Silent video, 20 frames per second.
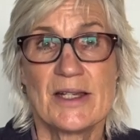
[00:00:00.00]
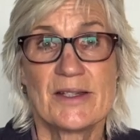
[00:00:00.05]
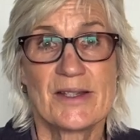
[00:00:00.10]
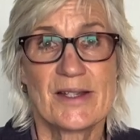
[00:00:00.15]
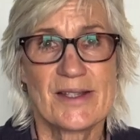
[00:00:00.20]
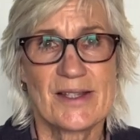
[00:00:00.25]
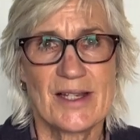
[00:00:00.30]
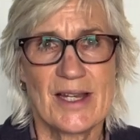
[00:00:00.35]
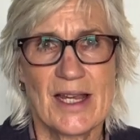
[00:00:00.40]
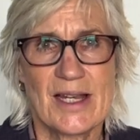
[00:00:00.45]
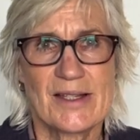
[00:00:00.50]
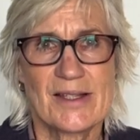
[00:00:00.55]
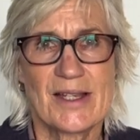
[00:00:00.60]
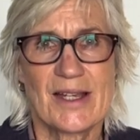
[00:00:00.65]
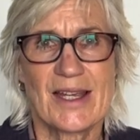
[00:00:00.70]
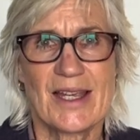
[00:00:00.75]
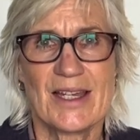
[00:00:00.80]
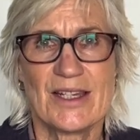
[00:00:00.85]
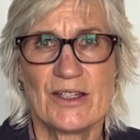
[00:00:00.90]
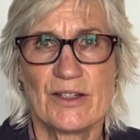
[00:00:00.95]

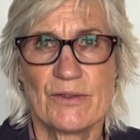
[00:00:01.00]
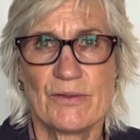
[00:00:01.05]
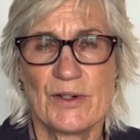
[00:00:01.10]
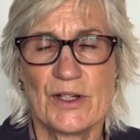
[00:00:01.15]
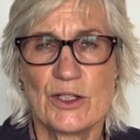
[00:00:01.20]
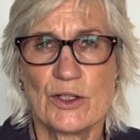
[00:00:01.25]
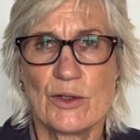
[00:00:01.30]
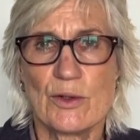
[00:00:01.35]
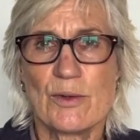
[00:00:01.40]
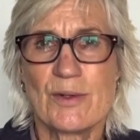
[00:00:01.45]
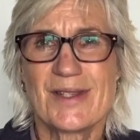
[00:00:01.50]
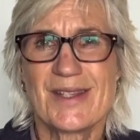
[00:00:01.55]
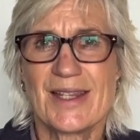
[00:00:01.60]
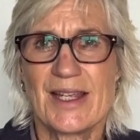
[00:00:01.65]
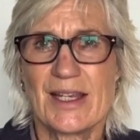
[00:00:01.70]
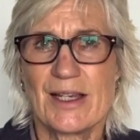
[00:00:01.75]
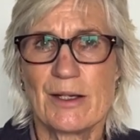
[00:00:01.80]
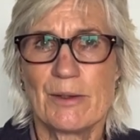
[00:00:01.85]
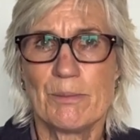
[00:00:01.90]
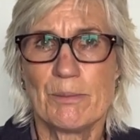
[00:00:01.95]
Dyslexic individuals
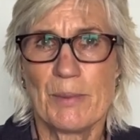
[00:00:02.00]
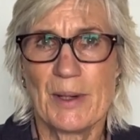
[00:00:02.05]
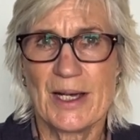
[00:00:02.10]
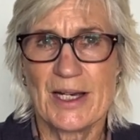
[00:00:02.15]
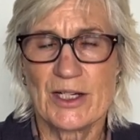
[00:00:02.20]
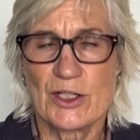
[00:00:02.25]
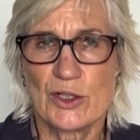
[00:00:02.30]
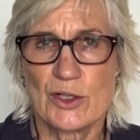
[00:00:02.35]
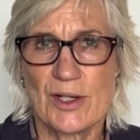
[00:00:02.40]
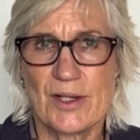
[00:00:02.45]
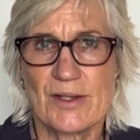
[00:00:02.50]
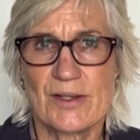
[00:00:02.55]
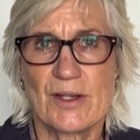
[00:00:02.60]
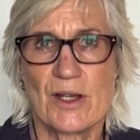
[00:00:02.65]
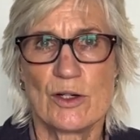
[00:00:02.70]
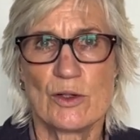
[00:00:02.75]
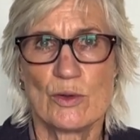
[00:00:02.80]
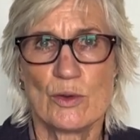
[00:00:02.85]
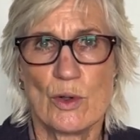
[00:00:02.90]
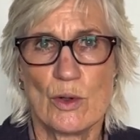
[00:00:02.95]
think in pictures,
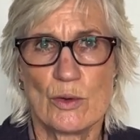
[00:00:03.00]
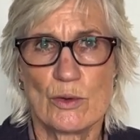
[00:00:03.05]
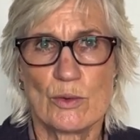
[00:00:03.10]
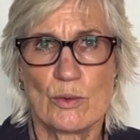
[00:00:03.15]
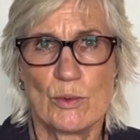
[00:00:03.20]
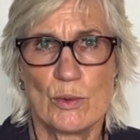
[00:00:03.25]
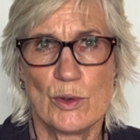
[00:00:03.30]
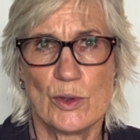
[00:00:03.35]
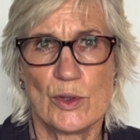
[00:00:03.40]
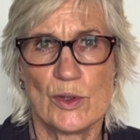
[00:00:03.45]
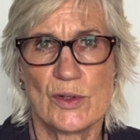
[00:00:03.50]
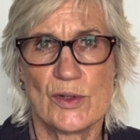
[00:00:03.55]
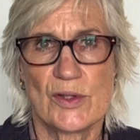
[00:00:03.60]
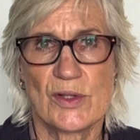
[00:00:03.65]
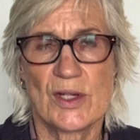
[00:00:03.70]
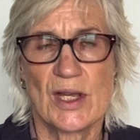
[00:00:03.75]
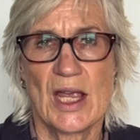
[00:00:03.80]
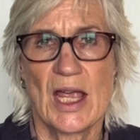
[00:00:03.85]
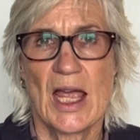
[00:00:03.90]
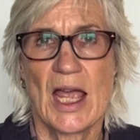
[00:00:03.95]
not words,